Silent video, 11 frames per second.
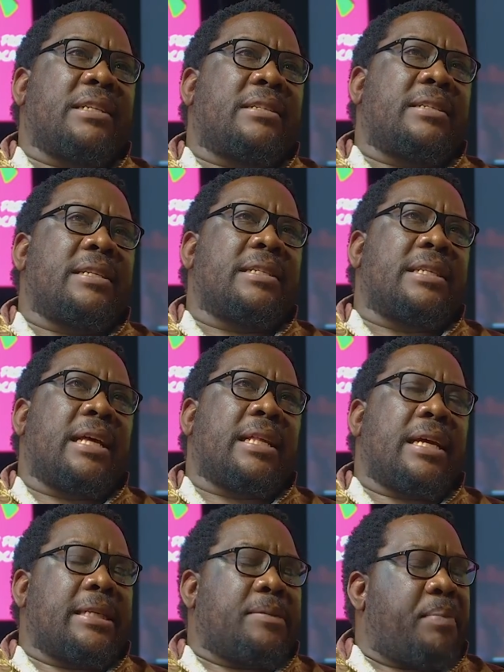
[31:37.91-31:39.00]
It's things that
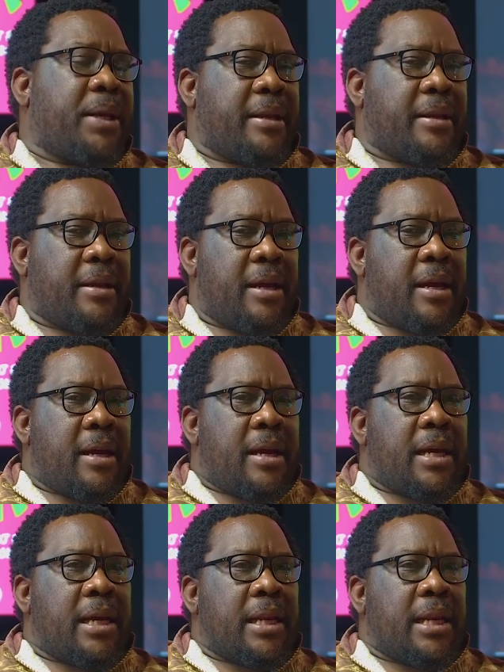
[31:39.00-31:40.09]
has been
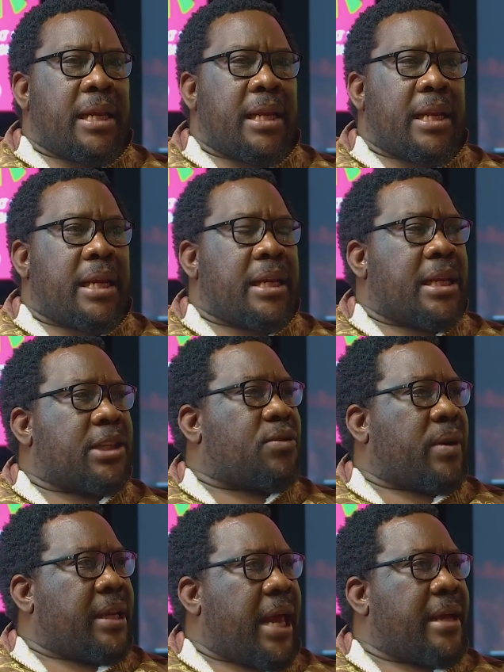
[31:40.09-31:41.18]
in the
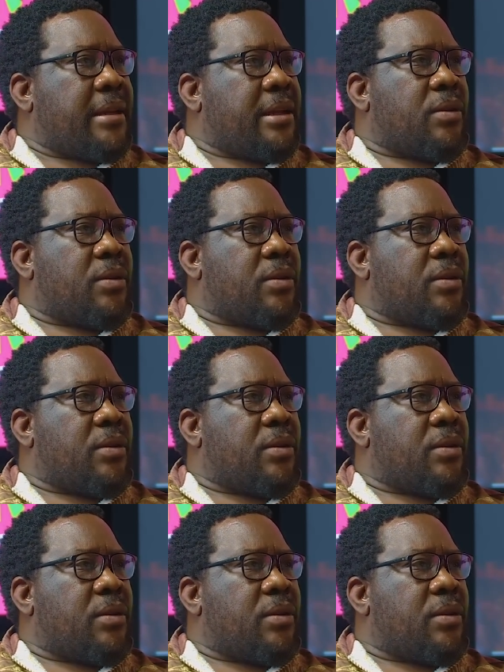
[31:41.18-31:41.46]
storyline.